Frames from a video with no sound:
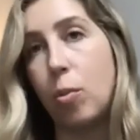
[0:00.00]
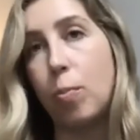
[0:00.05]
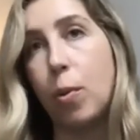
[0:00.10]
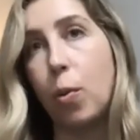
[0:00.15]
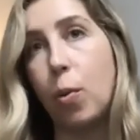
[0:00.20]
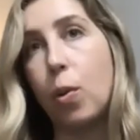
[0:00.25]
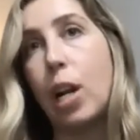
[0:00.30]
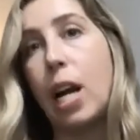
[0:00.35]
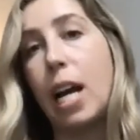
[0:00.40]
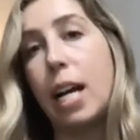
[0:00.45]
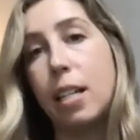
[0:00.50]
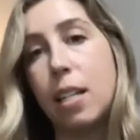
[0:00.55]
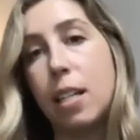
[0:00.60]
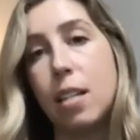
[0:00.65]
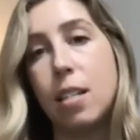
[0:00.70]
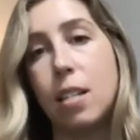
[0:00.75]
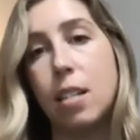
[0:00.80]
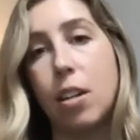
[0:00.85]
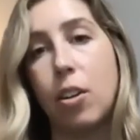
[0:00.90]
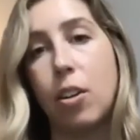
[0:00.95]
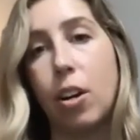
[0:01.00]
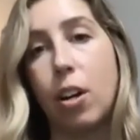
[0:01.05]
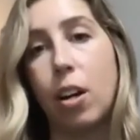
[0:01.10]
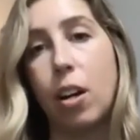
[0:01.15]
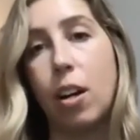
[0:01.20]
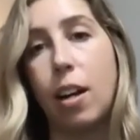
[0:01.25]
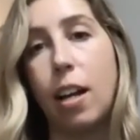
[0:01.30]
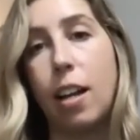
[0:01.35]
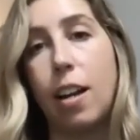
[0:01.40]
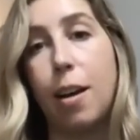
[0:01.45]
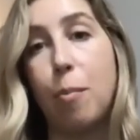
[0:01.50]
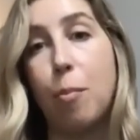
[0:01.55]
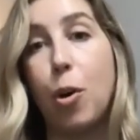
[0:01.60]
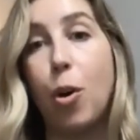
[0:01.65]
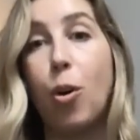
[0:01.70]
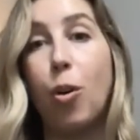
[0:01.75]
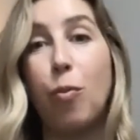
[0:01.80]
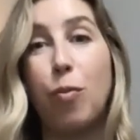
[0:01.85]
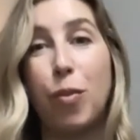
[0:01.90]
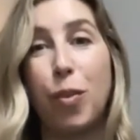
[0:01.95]
but what I'd consider, and I'm
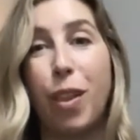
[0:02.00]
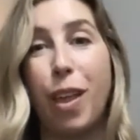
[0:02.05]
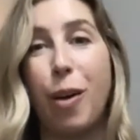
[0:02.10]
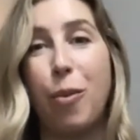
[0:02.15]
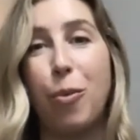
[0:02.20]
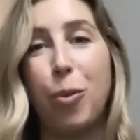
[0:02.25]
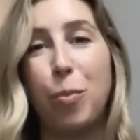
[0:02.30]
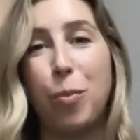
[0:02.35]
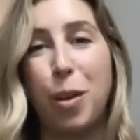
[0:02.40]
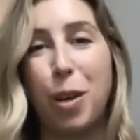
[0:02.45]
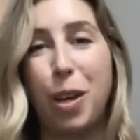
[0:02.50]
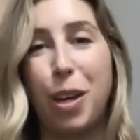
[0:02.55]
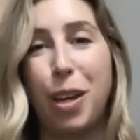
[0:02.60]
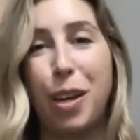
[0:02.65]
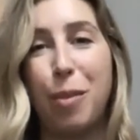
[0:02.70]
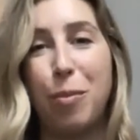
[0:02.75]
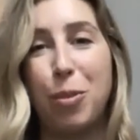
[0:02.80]
hopeful that we'll be able